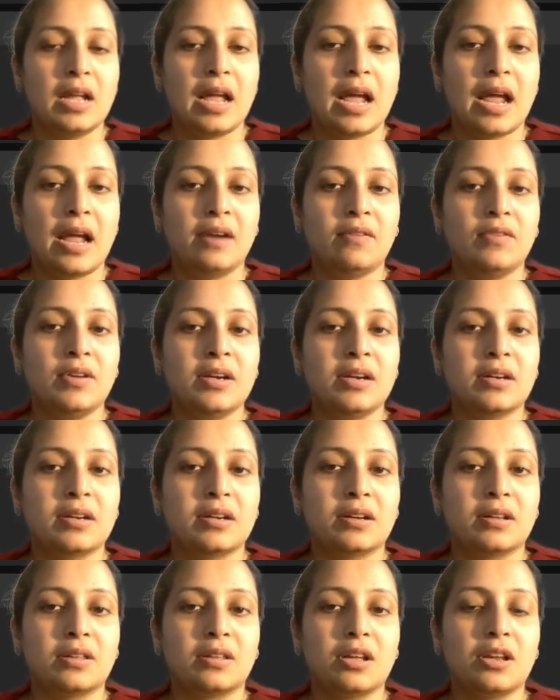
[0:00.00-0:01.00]
And we
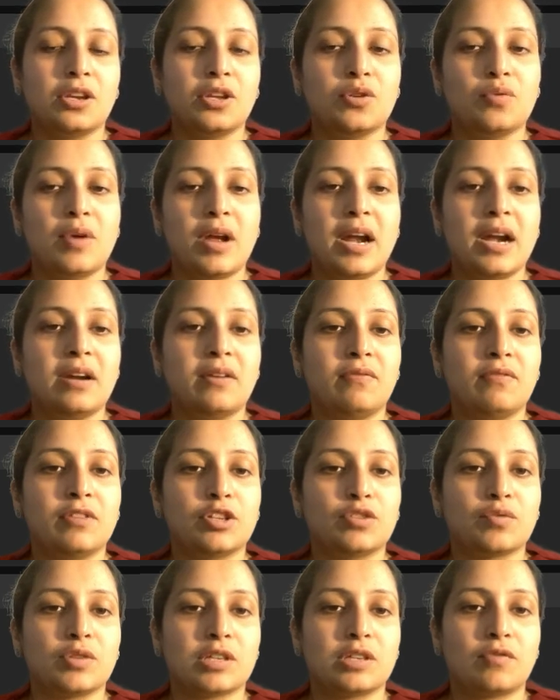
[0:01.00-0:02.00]
return the new head,
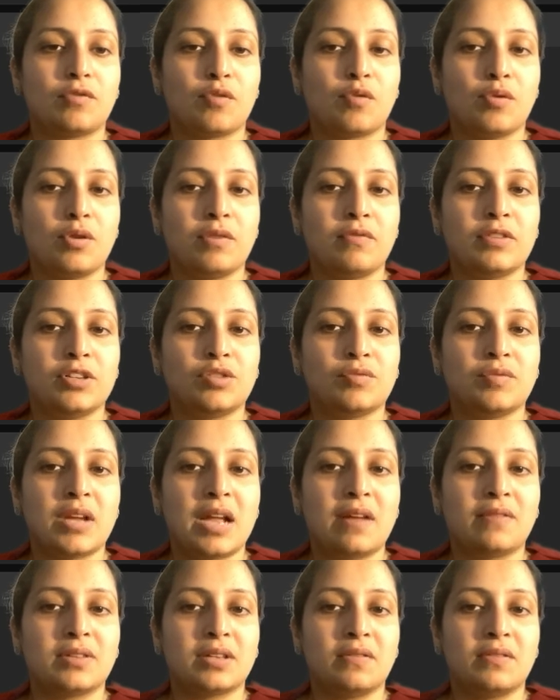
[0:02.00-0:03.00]
which was 4, which we
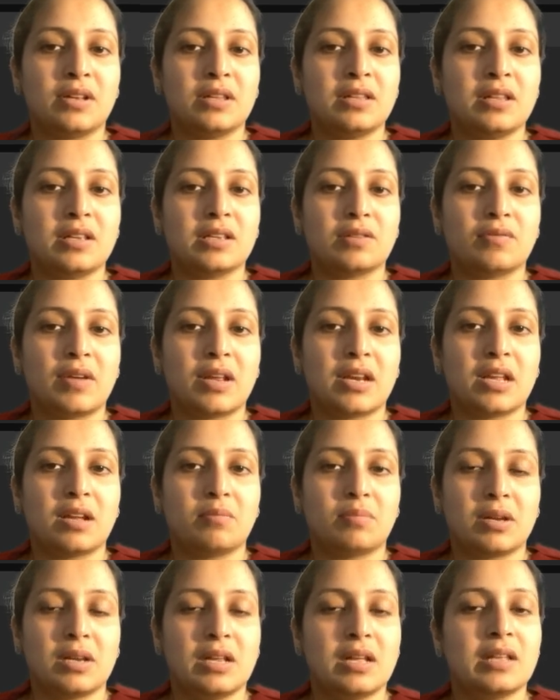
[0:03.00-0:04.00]
have saved in this
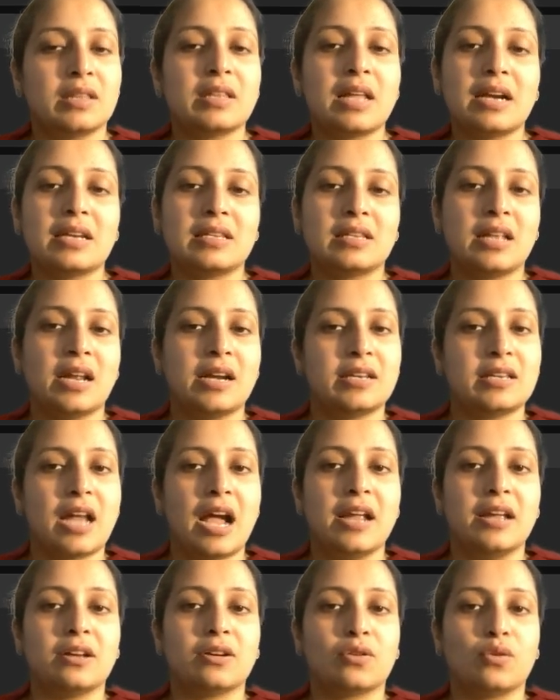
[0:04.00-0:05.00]
variable. That's the
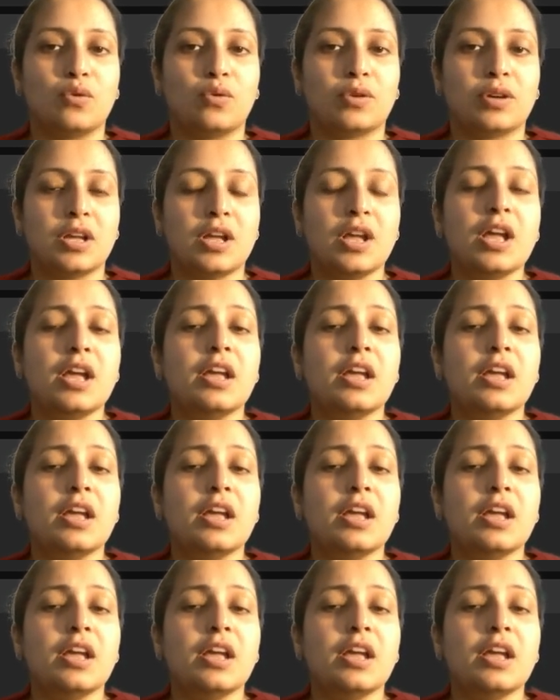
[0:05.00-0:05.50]
entire code.